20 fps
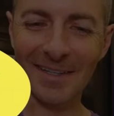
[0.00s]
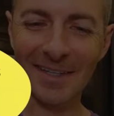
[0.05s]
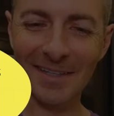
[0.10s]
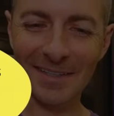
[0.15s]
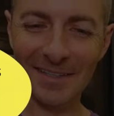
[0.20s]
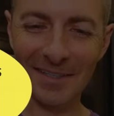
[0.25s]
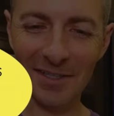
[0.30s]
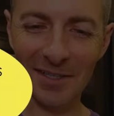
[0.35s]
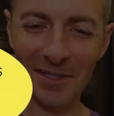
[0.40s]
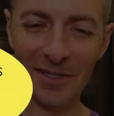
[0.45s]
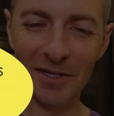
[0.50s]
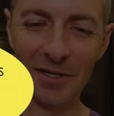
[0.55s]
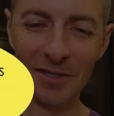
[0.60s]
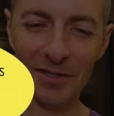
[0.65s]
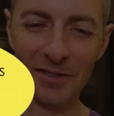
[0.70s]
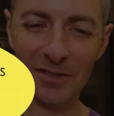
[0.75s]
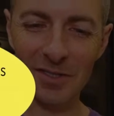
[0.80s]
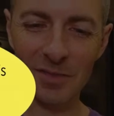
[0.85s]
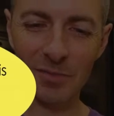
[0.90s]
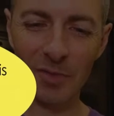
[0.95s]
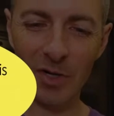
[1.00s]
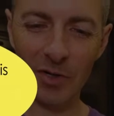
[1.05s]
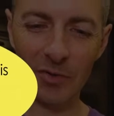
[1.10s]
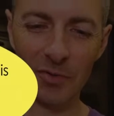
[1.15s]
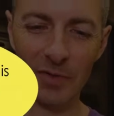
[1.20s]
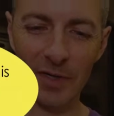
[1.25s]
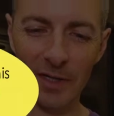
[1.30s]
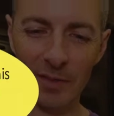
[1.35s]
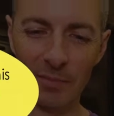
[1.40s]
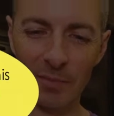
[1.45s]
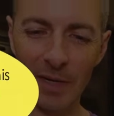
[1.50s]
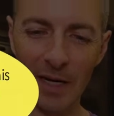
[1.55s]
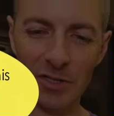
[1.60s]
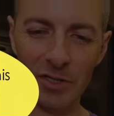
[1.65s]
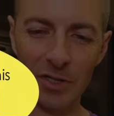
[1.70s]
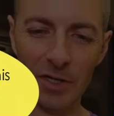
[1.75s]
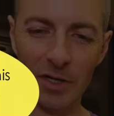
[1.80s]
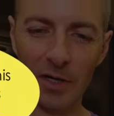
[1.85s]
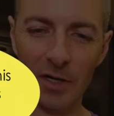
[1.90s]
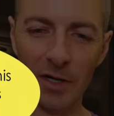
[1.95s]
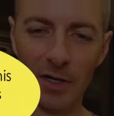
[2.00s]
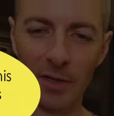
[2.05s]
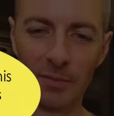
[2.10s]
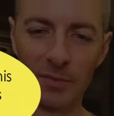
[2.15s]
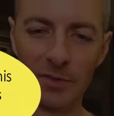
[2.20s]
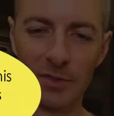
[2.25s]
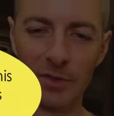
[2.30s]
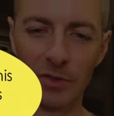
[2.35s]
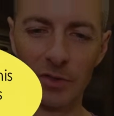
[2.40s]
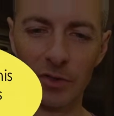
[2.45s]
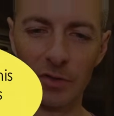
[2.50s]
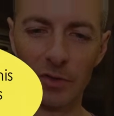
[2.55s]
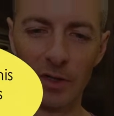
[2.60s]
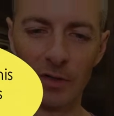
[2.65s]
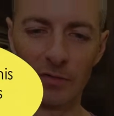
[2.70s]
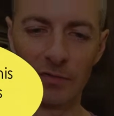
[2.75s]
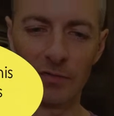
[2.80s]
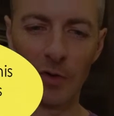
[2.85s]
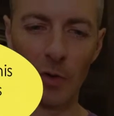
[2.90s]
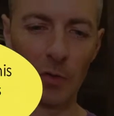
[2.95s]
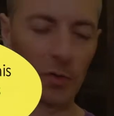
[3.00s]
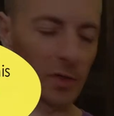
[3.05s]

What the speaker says: another SmallRig Magic Arm to a phone